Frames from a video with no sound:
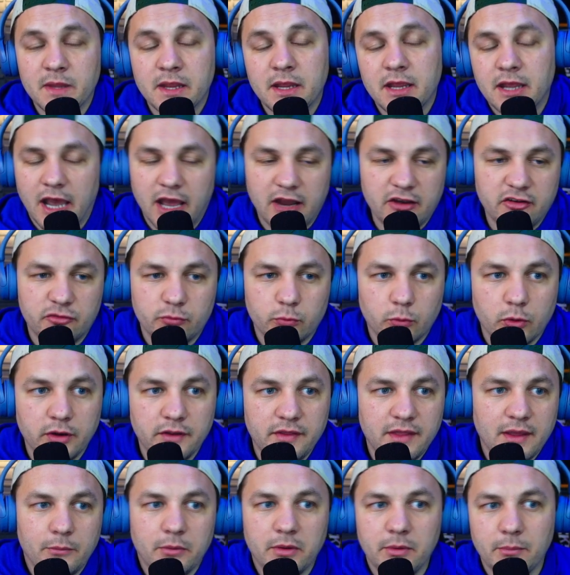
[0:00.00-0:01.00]
I just worry
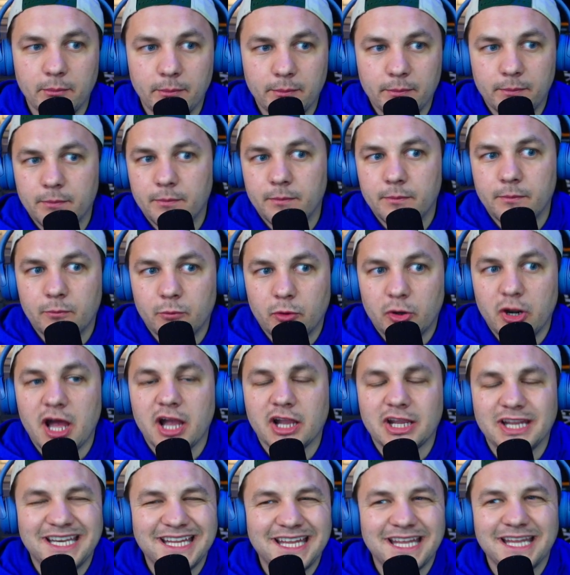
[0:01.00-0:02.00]
that we're not
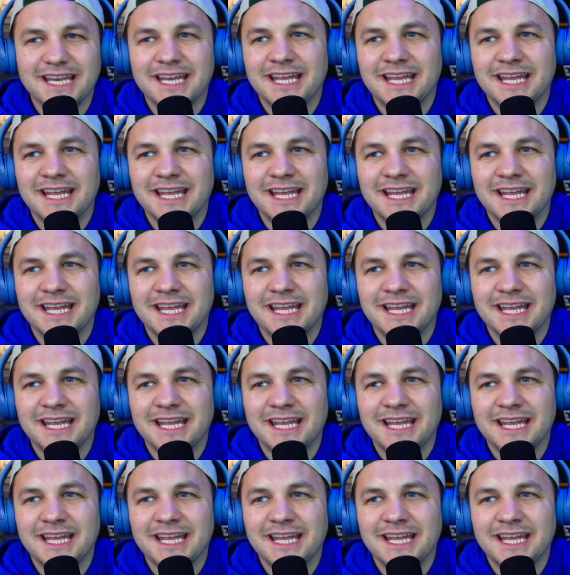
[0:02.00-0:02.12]
going to get